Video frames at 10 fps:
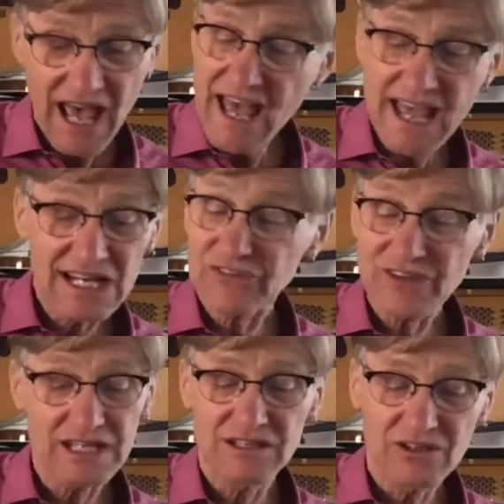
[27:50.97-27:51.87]

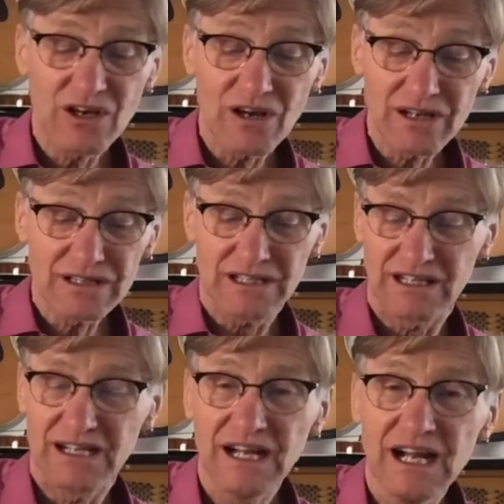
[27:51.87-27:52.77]
anything you could,
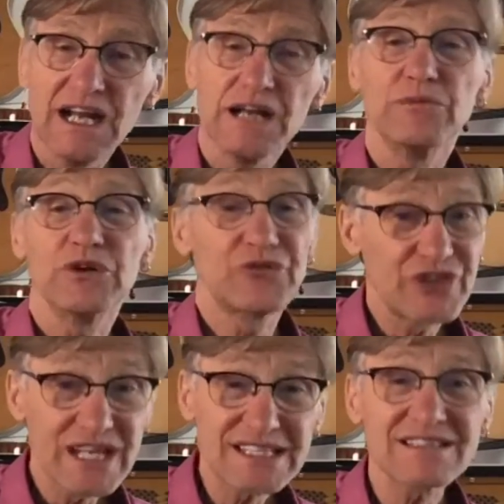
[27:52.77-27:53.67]
but
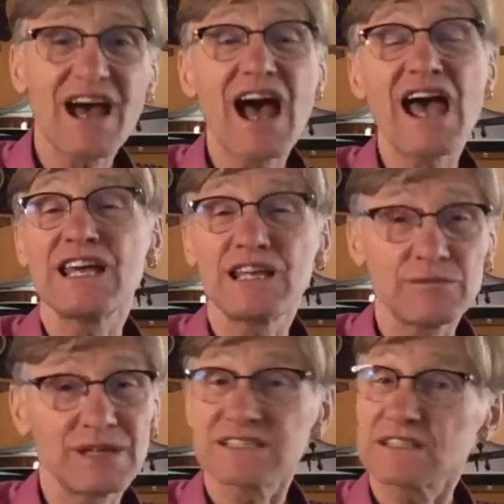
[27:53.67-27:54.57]
this time
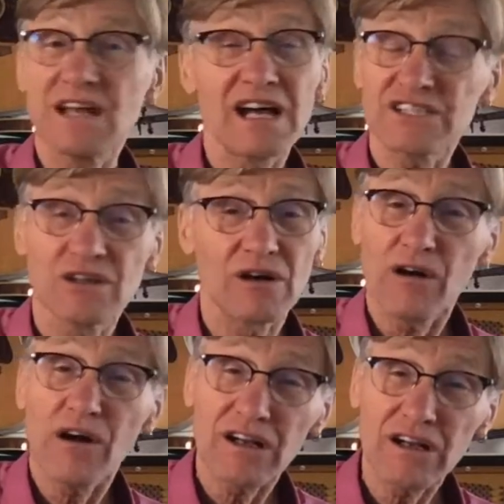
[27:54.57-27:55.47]
it's not your
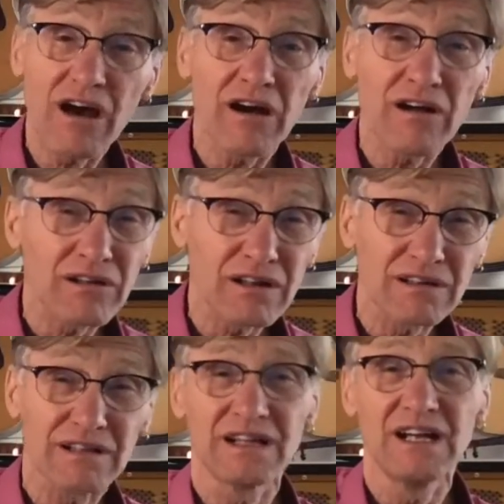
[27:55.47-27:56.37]
call.
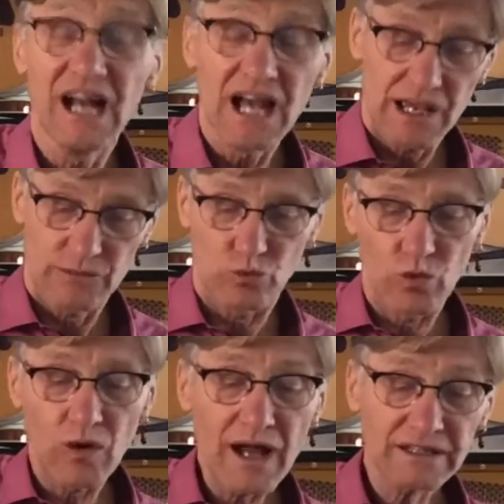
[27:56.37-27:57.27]

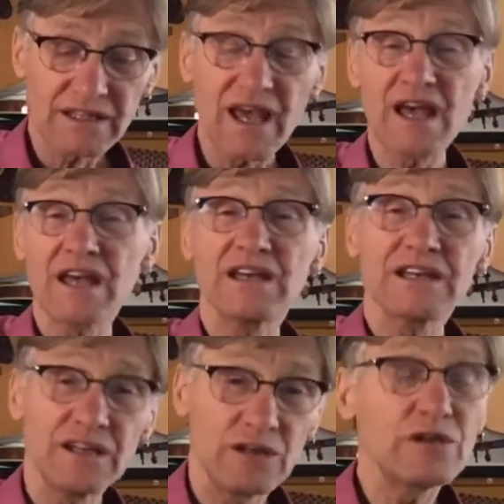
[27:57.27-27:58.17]
What
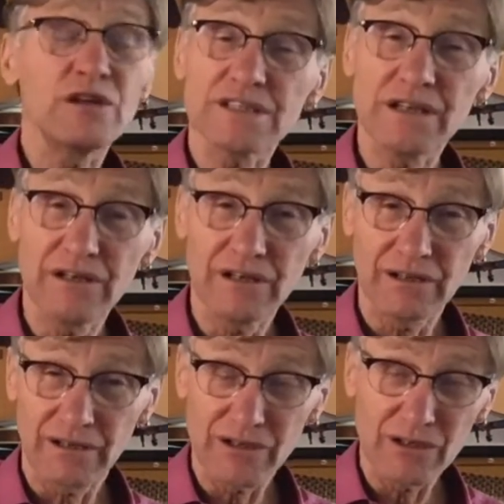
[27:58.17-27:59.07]
can you
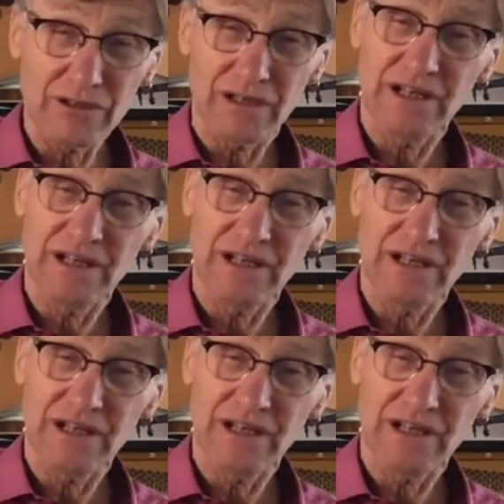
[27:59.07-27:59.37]
do